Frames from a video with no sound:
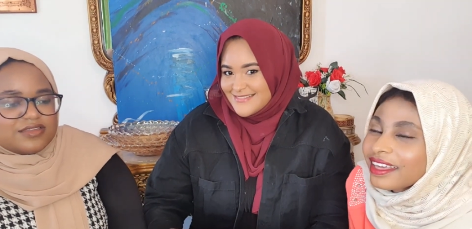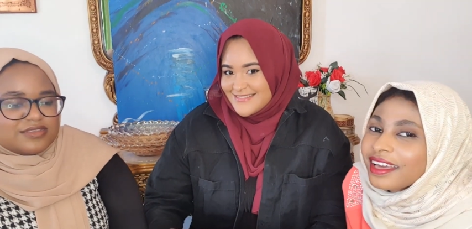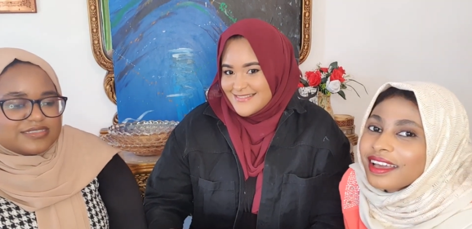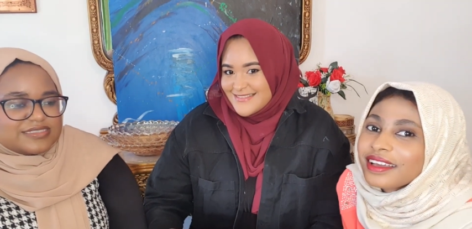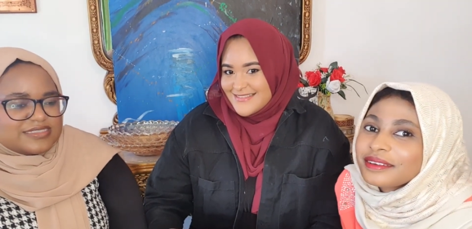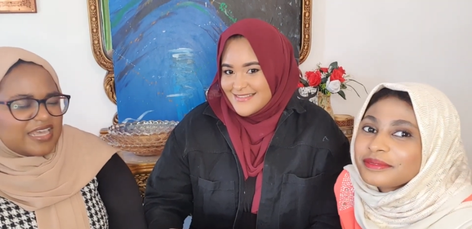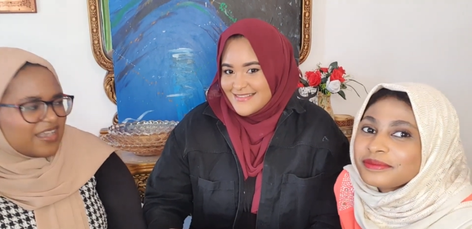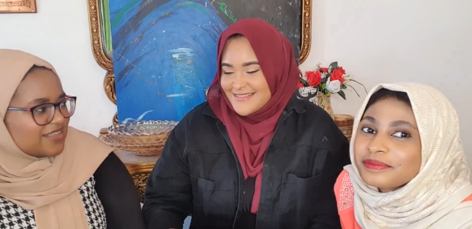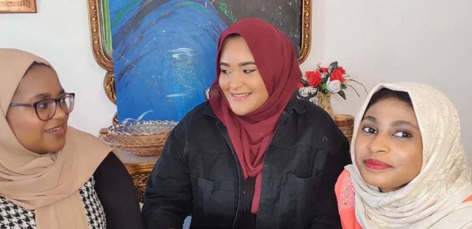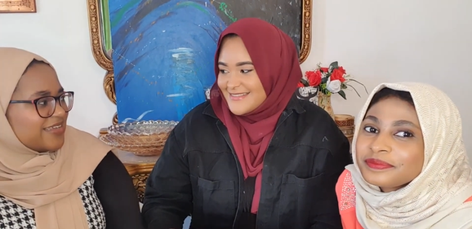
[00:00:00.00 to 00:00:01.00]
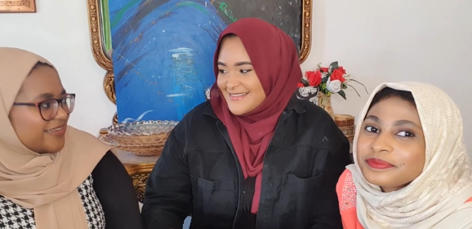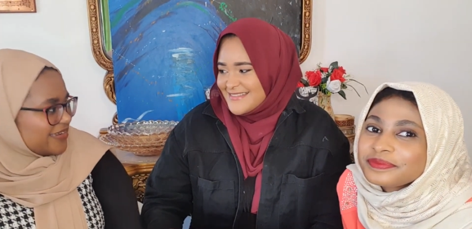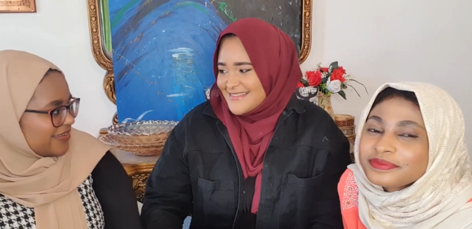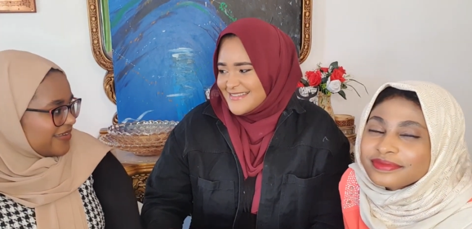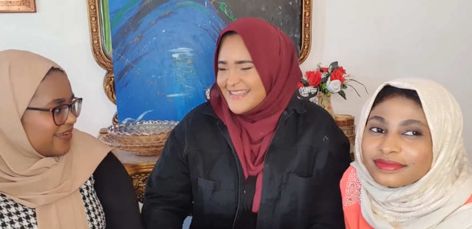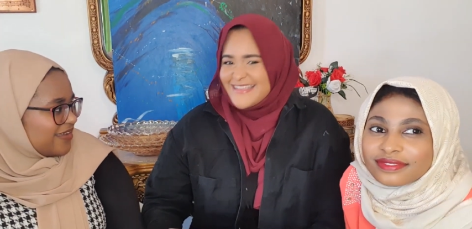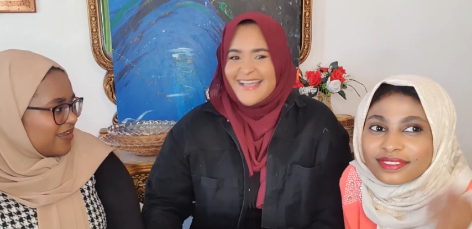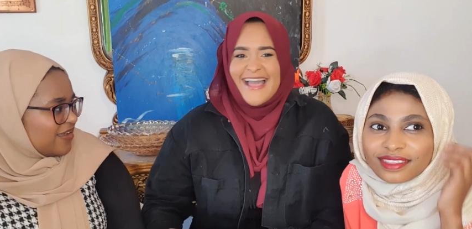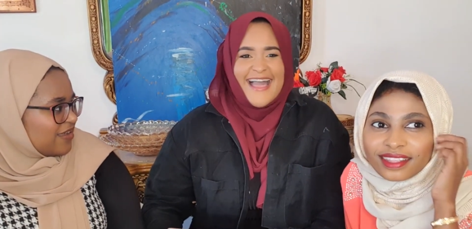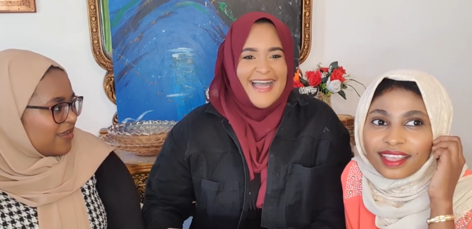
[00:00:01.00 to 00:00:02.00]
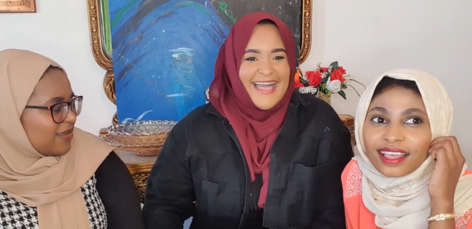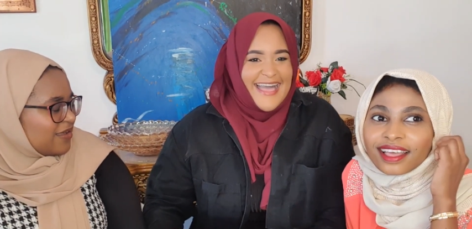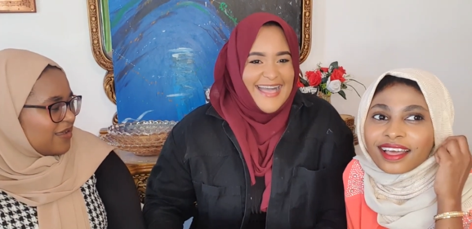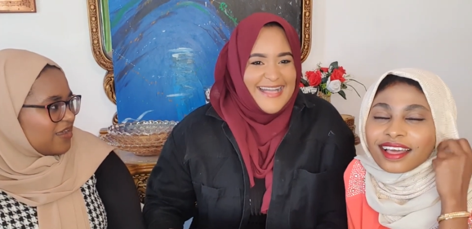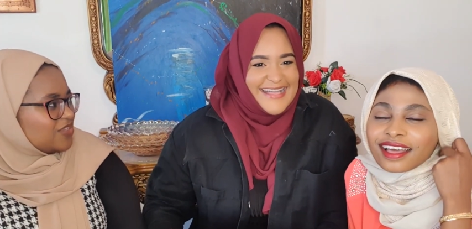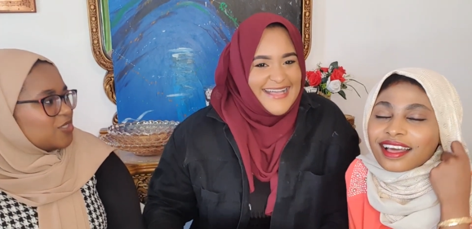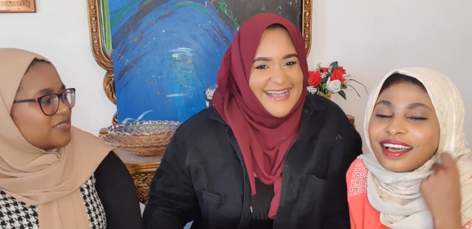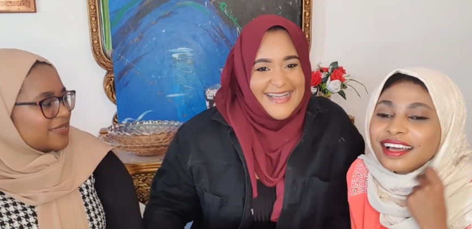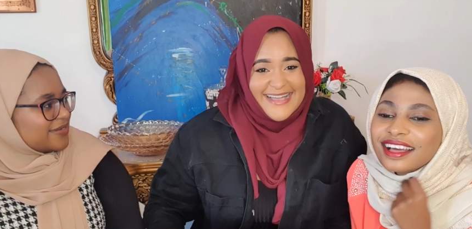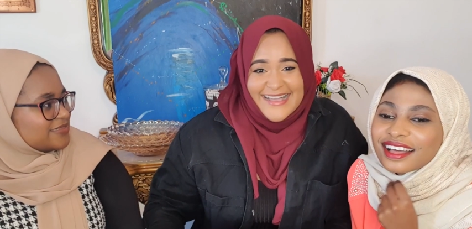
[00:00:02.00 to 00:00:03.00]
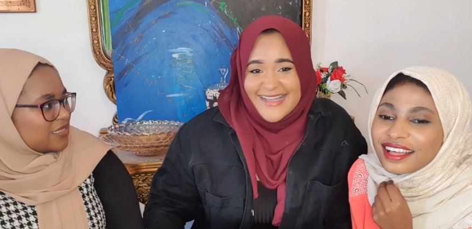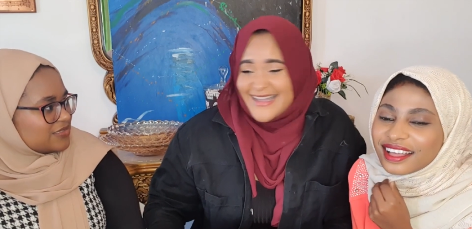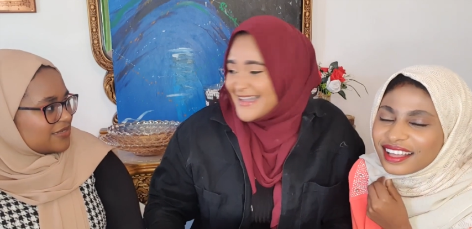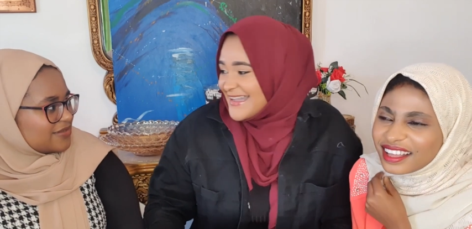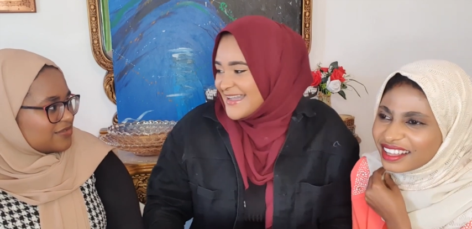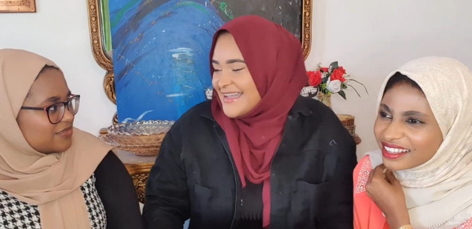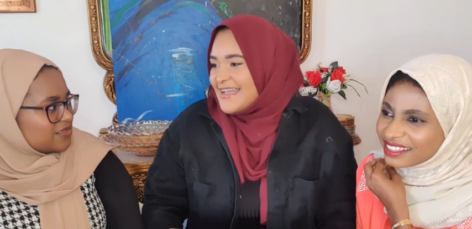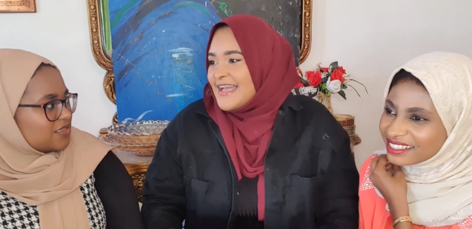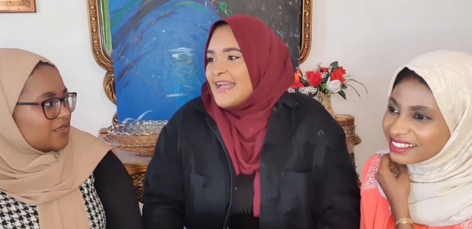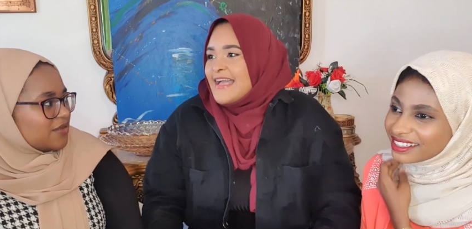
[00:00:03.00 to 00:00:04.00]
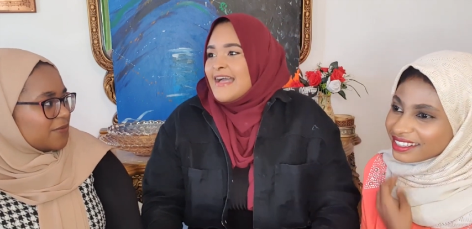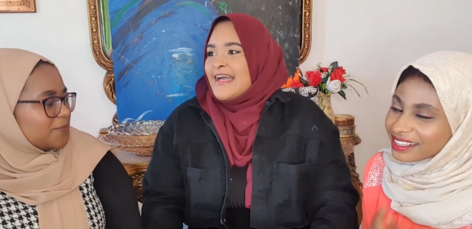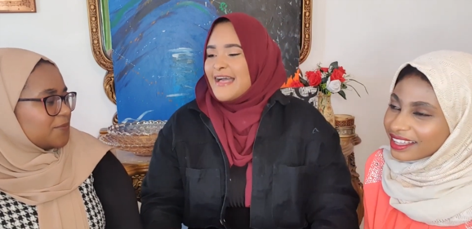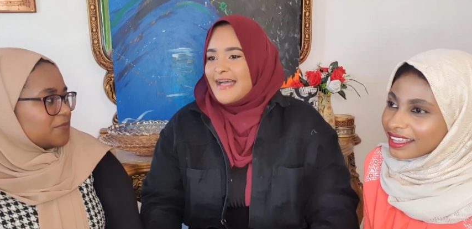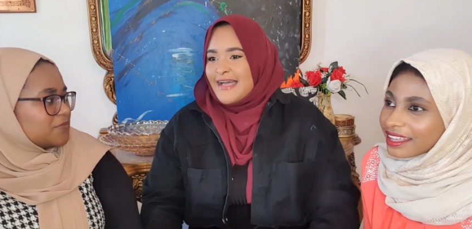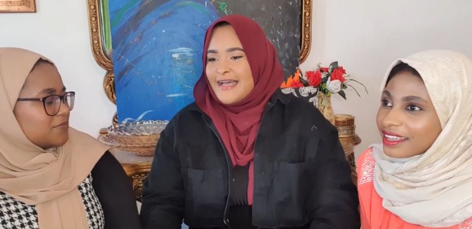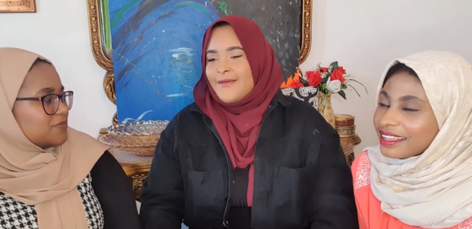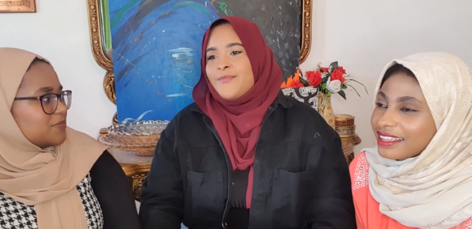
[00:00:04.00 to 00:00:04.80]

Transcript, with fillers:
Speaker 1: Um, Technically. Use a sentence. Ah.